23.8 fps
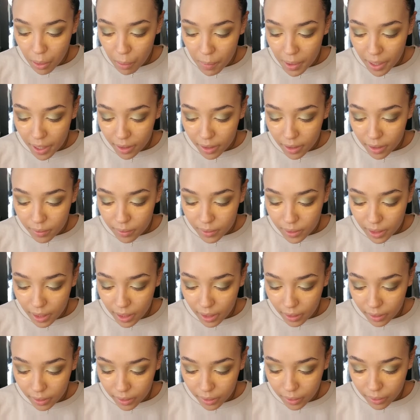back in with that
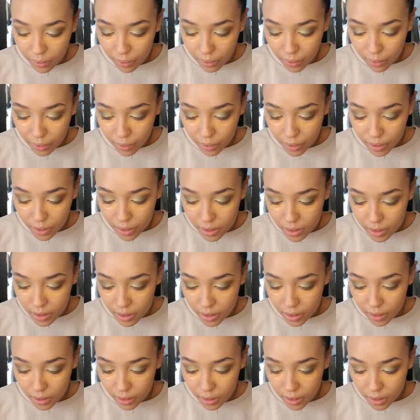LA Girl
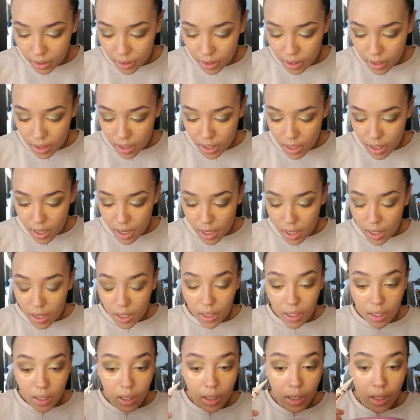concealer,
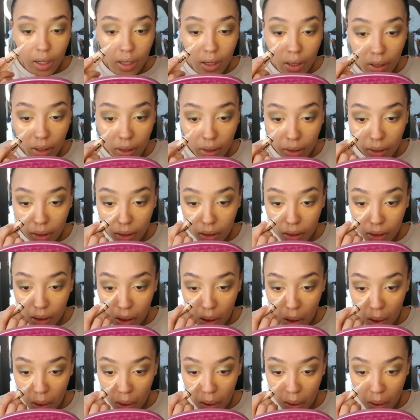and
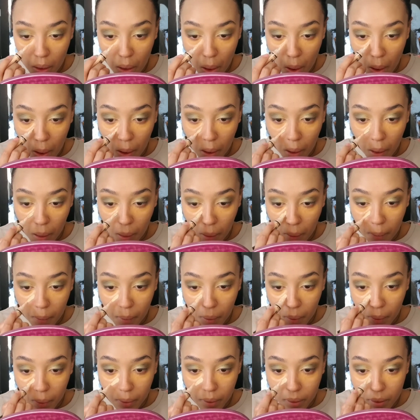I'm
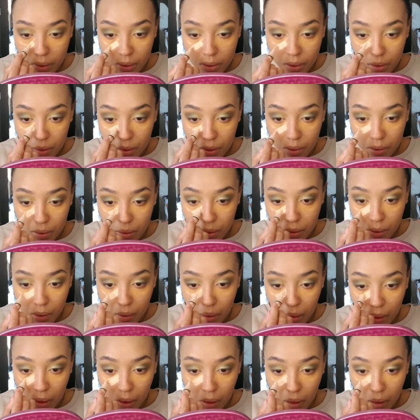going to